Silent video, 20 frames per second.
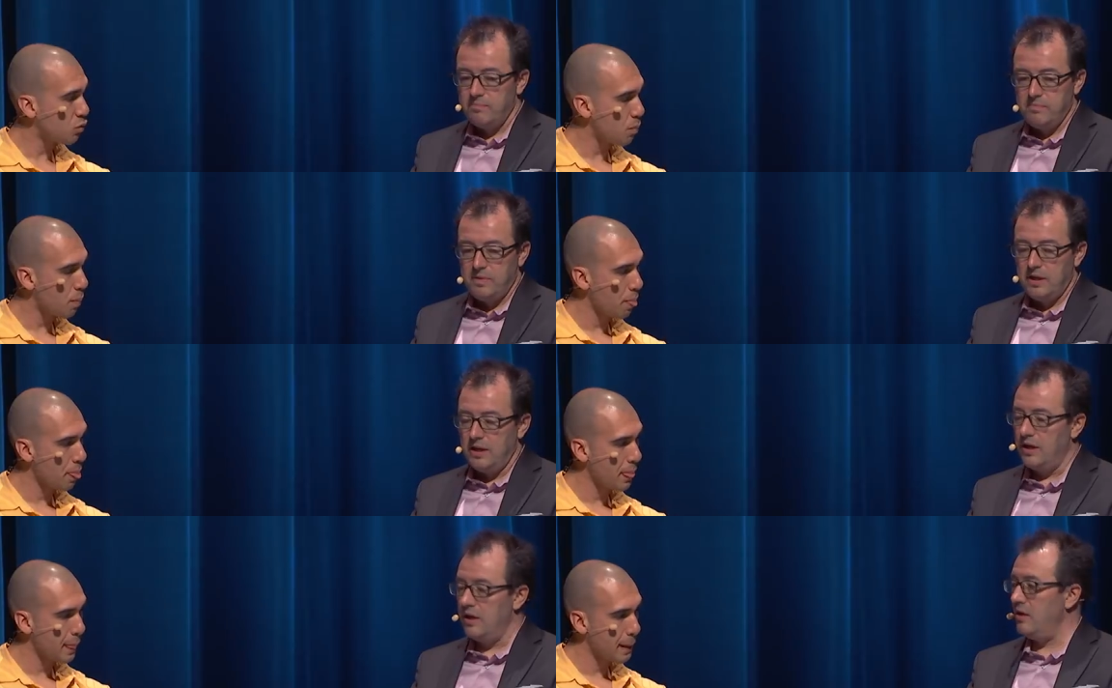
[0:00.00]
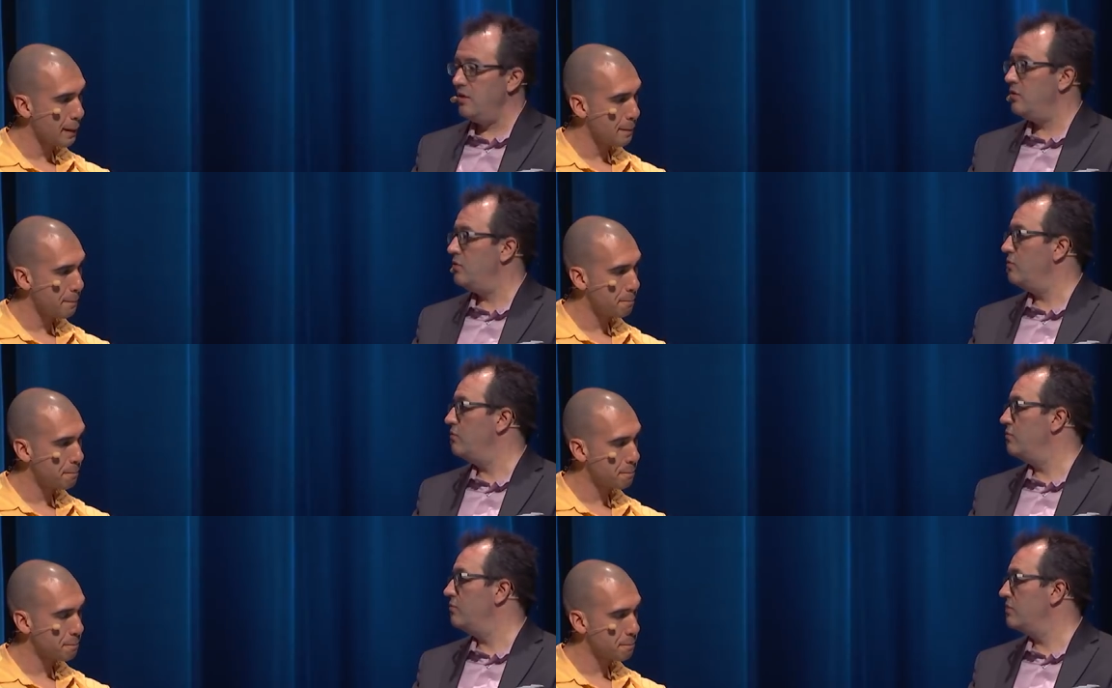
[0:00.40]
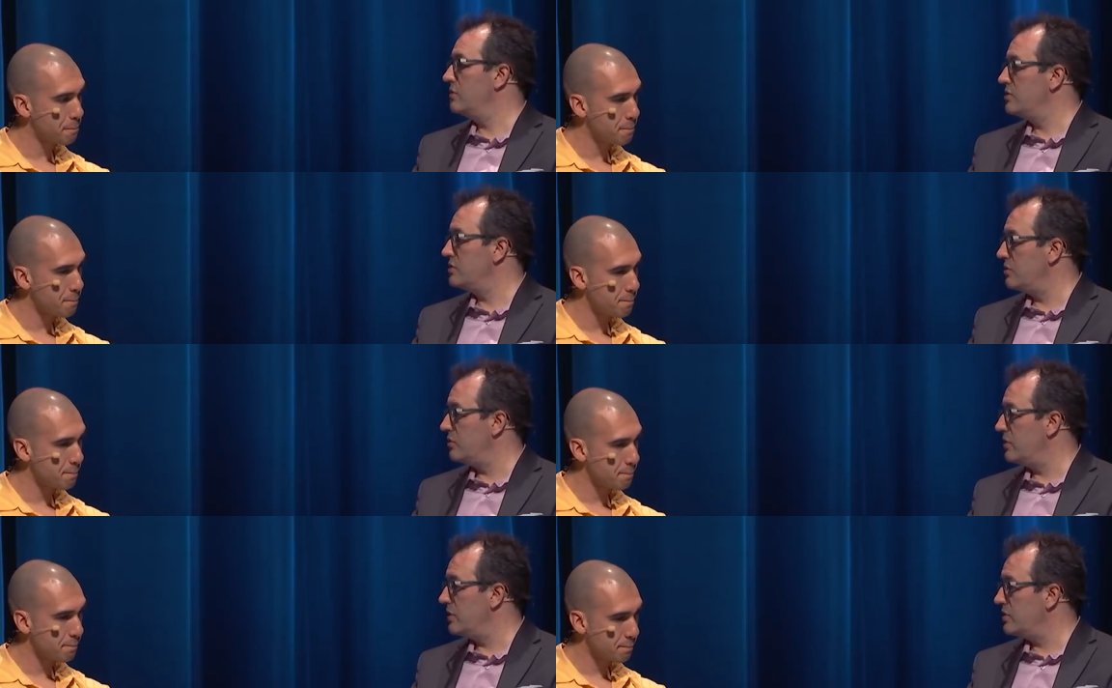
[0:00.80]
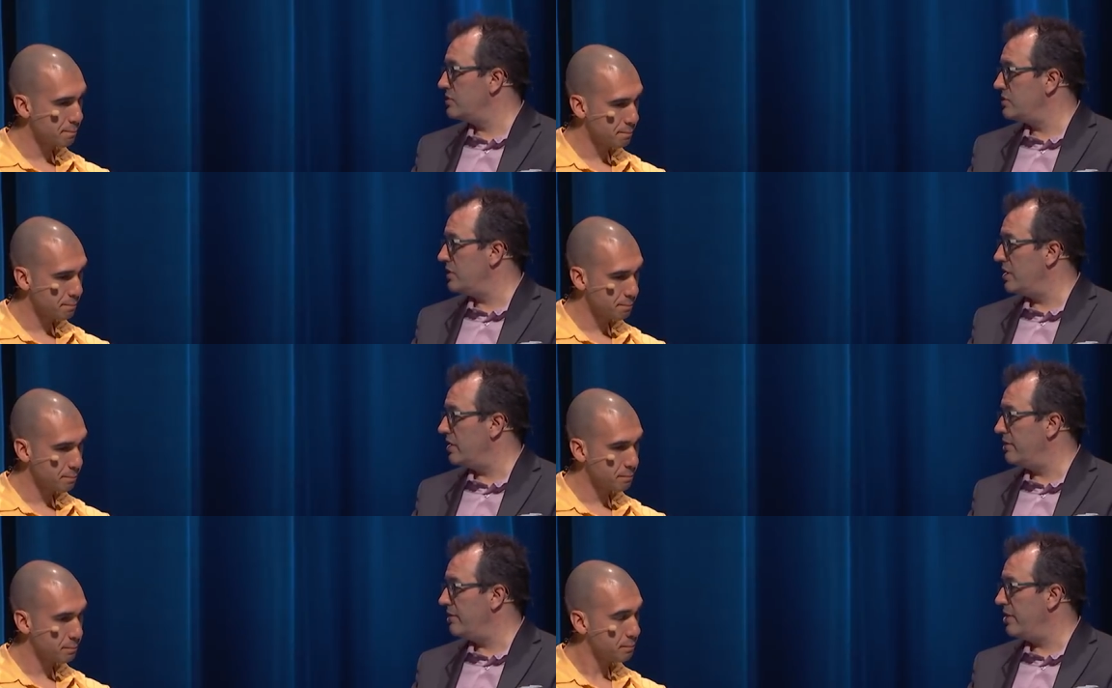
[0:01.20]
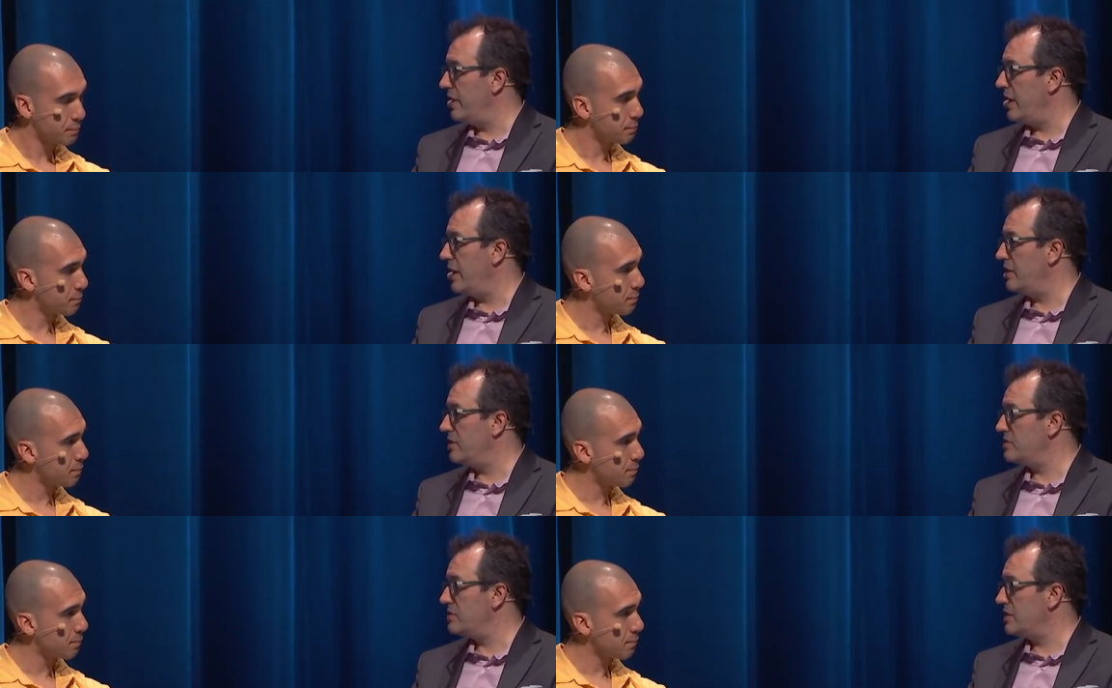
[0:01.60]
Speaker 1: me who was learning sleight of
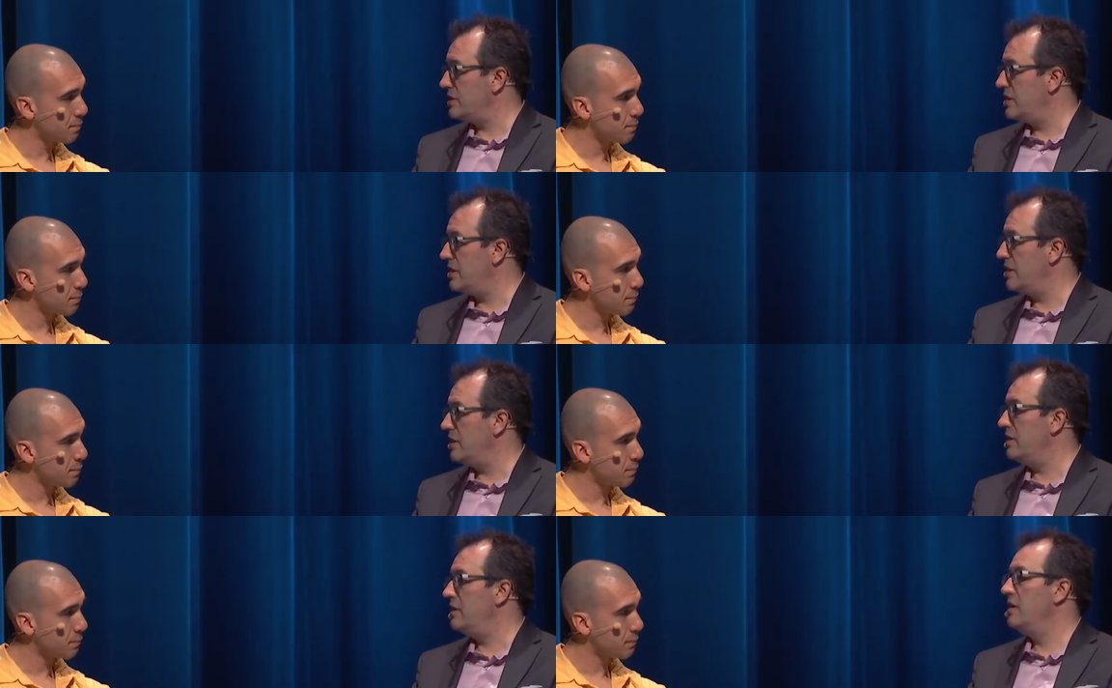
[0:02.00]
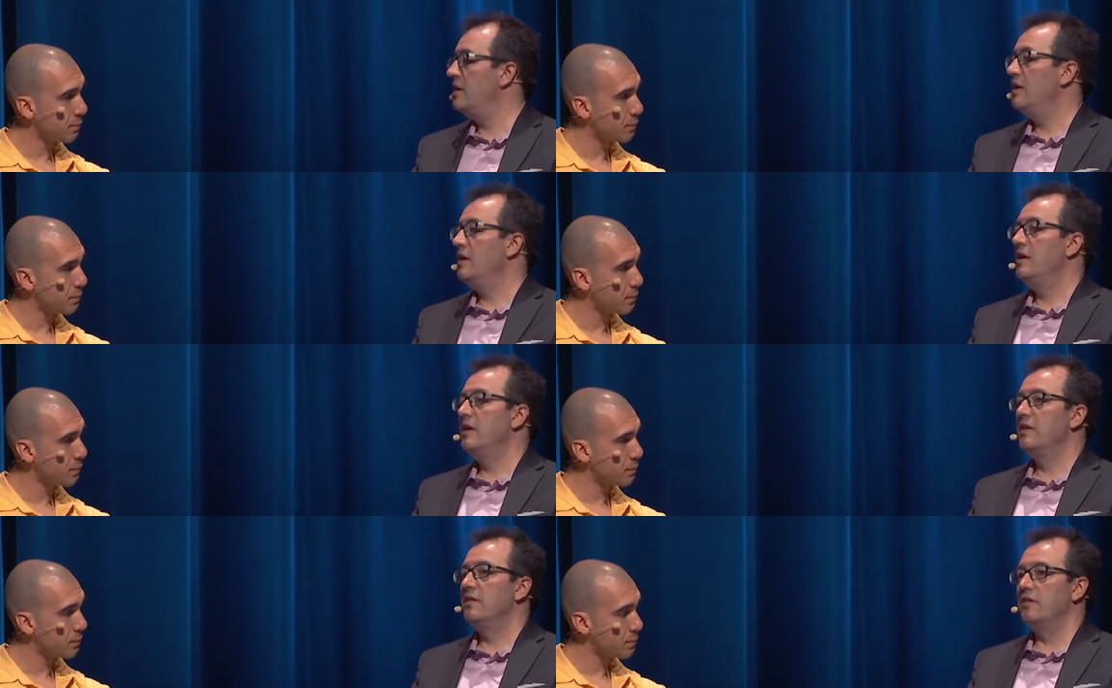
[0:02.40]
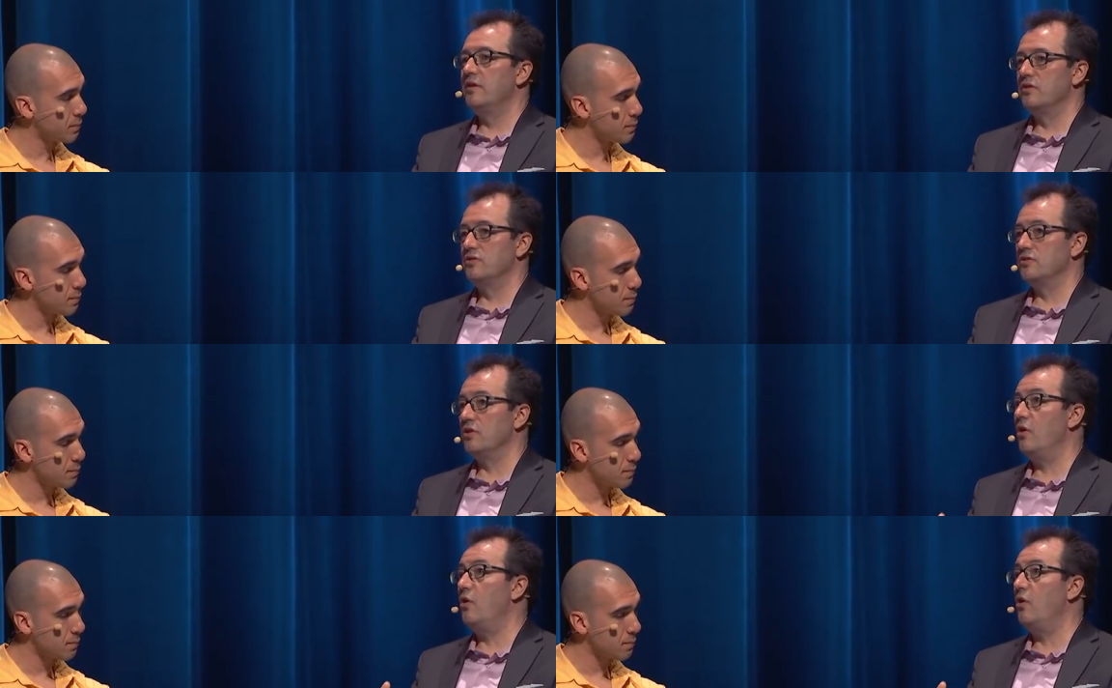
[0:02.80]
hand as a kid, there's a